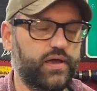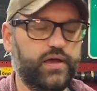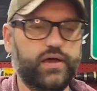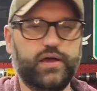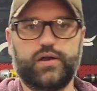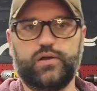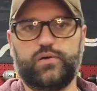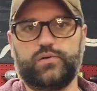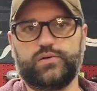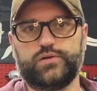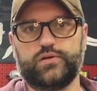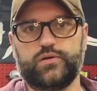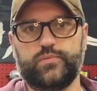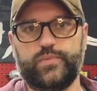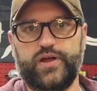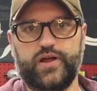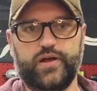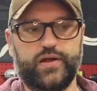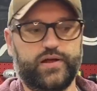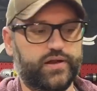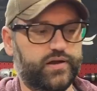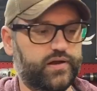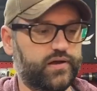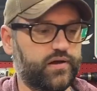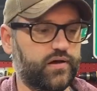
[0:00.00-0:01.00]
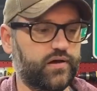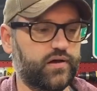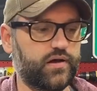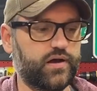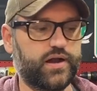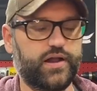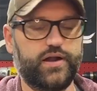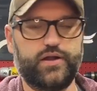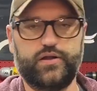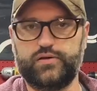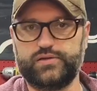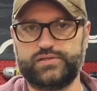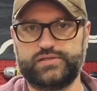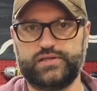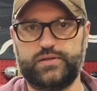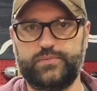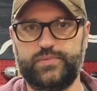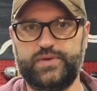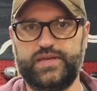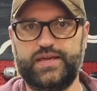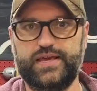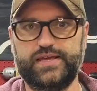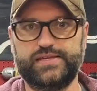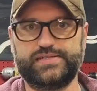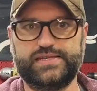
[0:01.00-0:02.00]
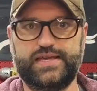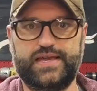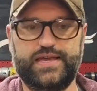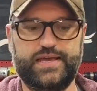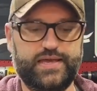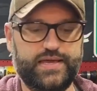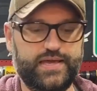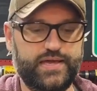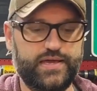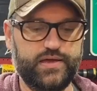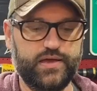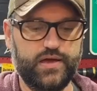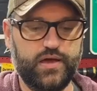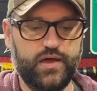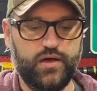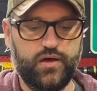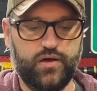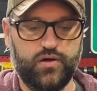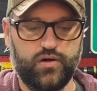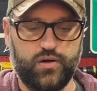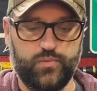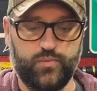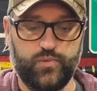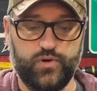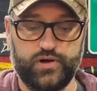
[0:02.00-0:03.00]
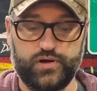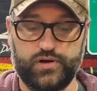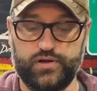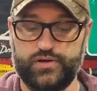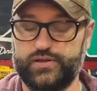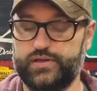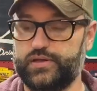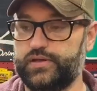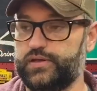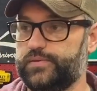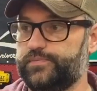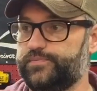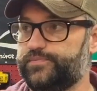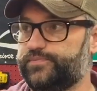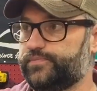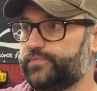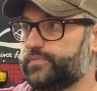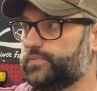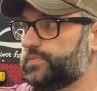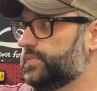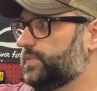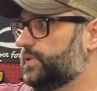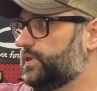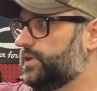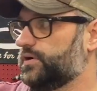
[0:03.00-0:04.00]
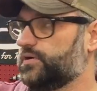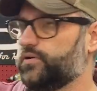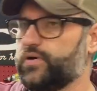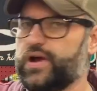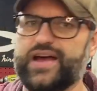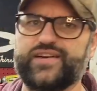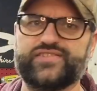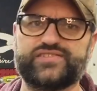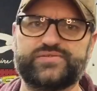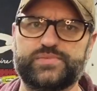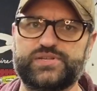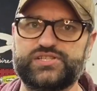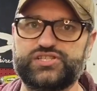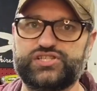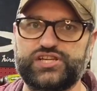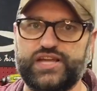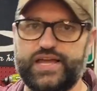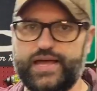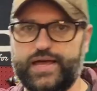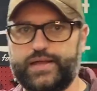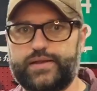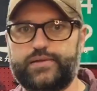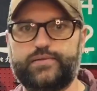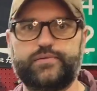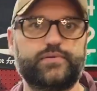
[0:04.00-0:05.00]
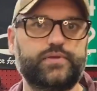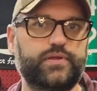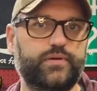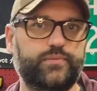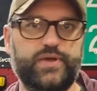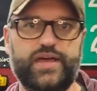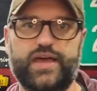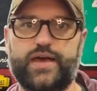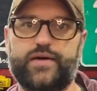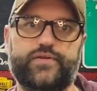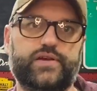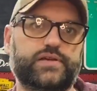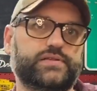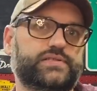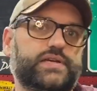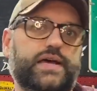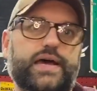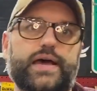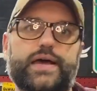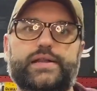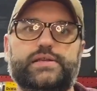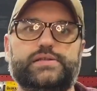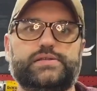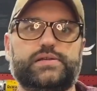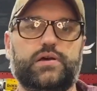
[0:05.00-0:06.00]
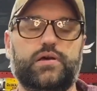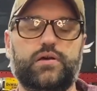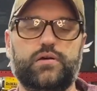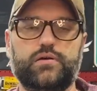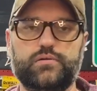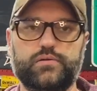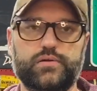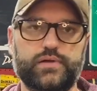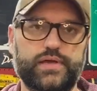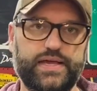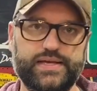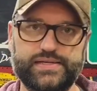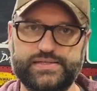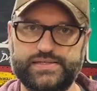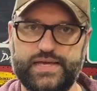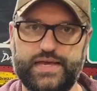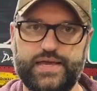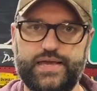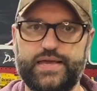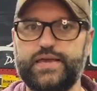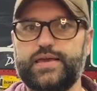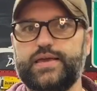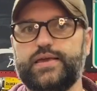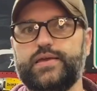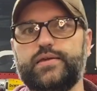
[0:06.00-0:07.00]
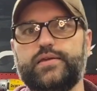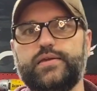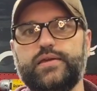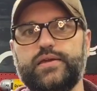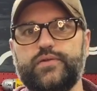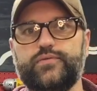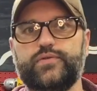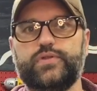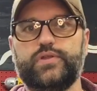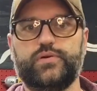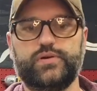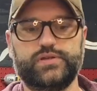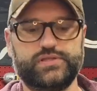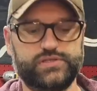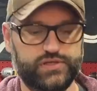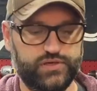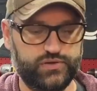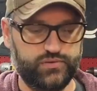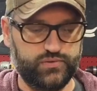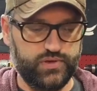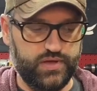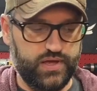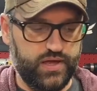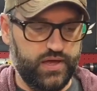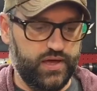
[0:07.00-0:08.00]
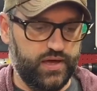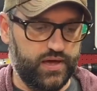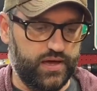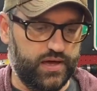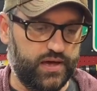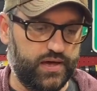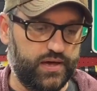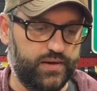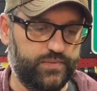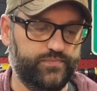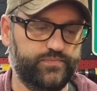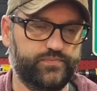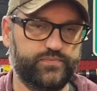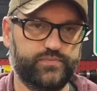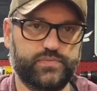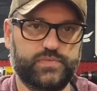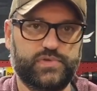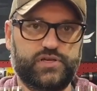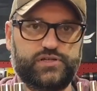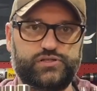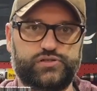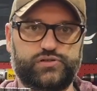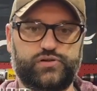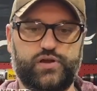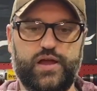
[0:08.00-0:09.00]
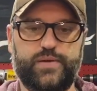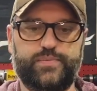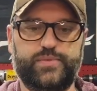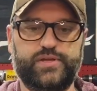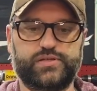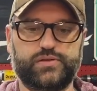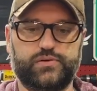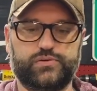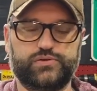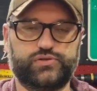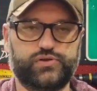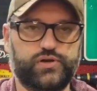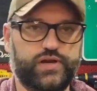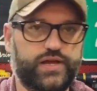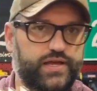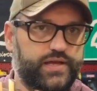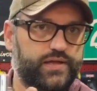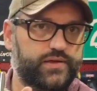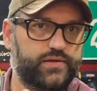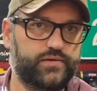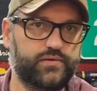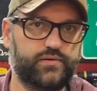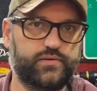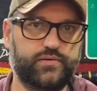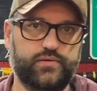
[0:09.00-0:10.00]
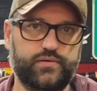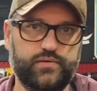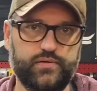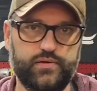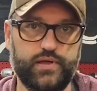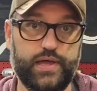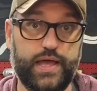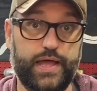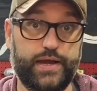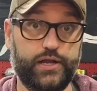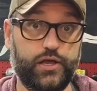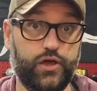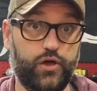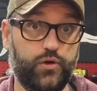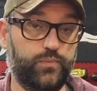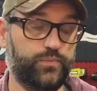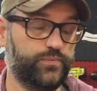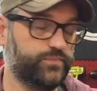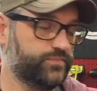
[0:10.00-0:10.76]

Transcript: an older American car and I know it's gonna be SAE, or I'm working on the the Craftsman shed that we have outside is all SAE, even though it's new. Uh, just grab this whole tray and go.